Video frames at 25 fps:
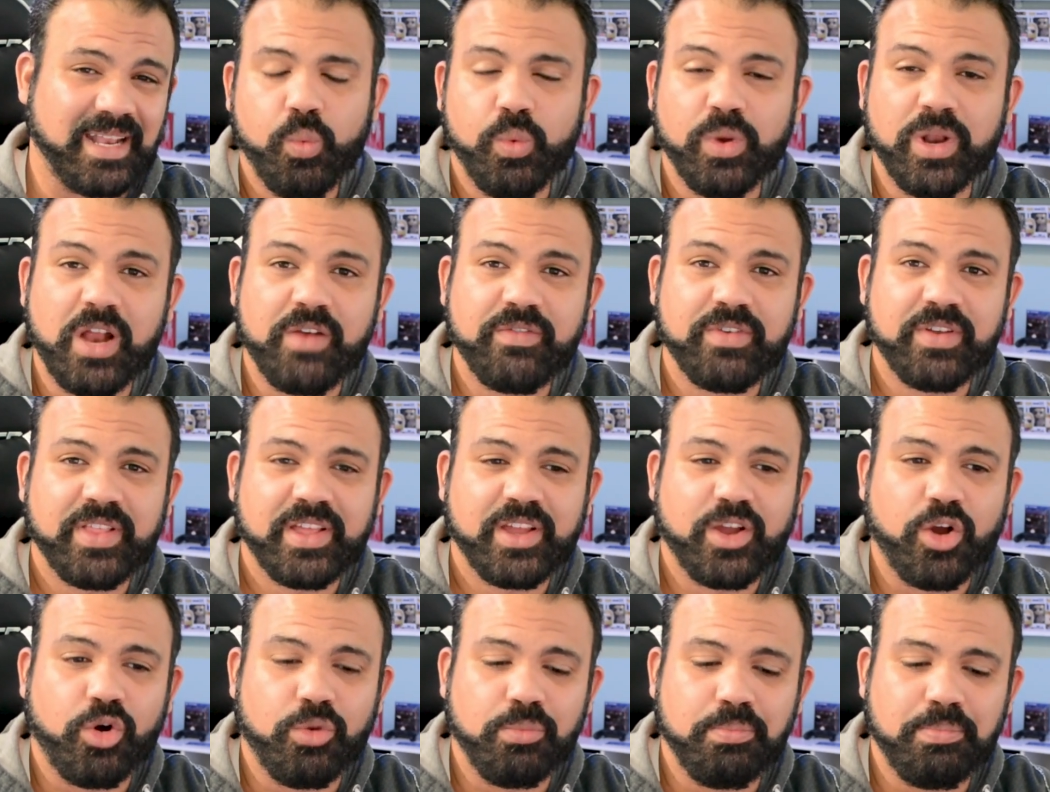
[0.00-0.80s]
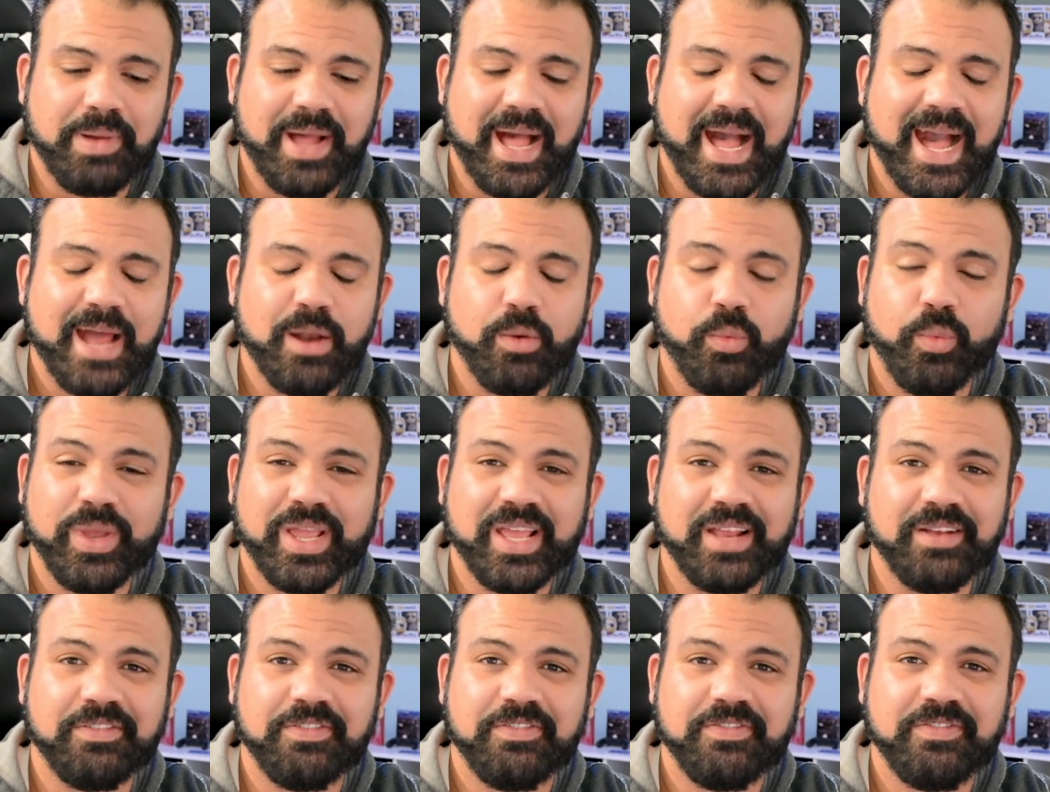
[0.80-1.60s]
Whenever they go bad, we
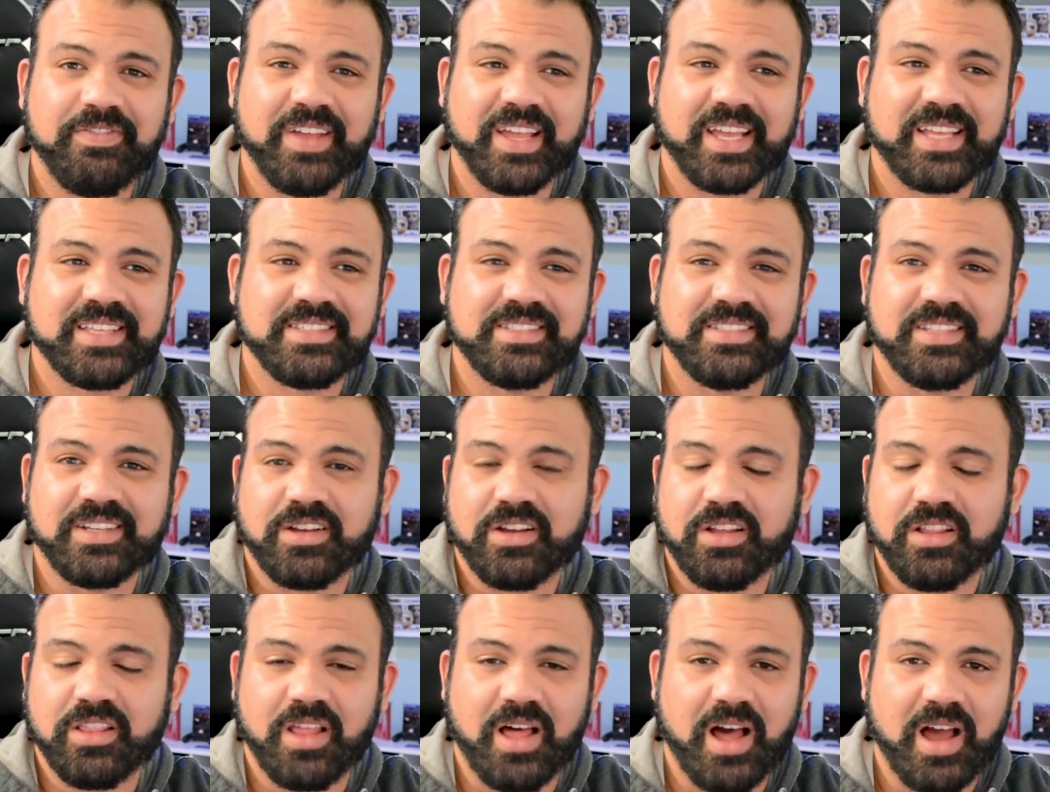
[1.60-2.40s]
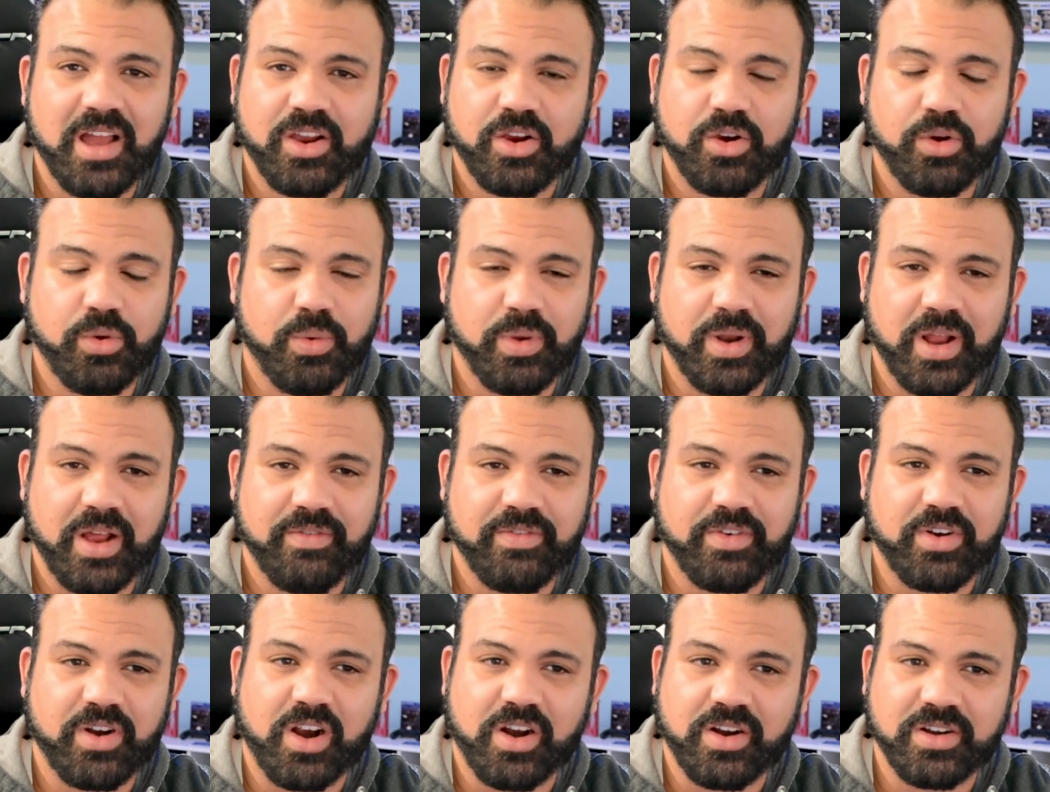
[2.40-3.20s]
can fix the clock or
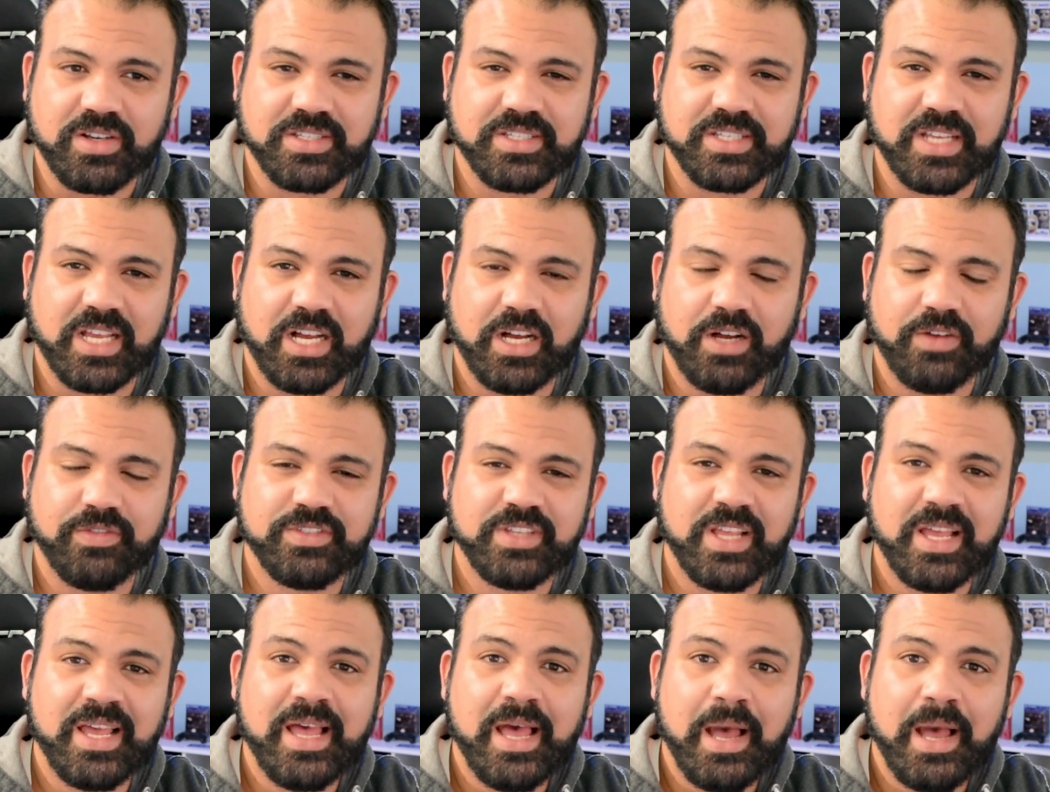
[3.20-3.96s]
whatever ourselves,